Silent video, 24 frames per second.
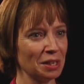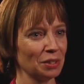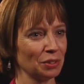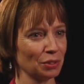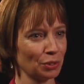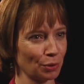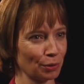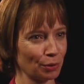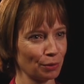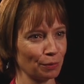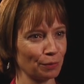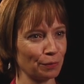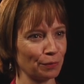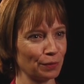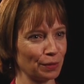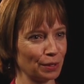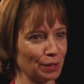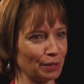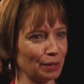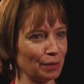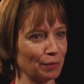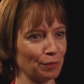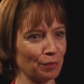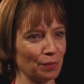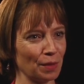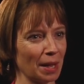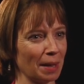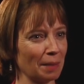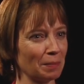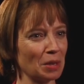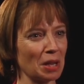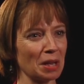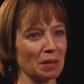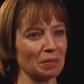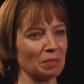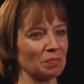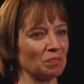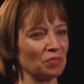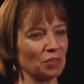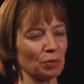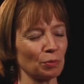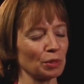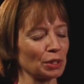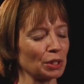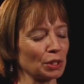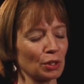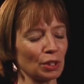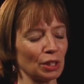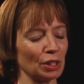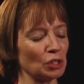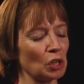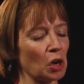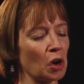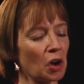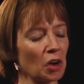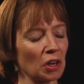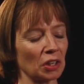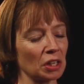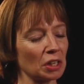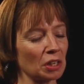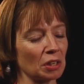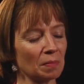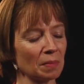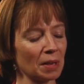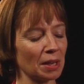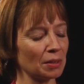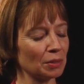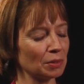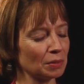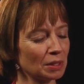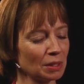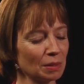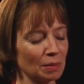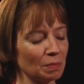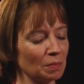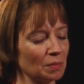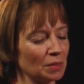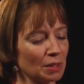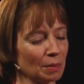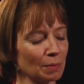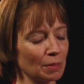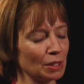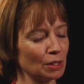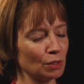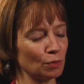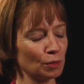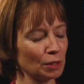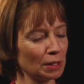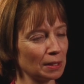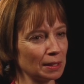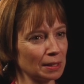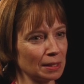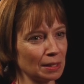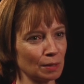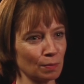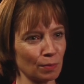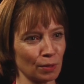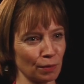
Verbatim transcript: So if, if I'm not really good at talking about somebody's feelings,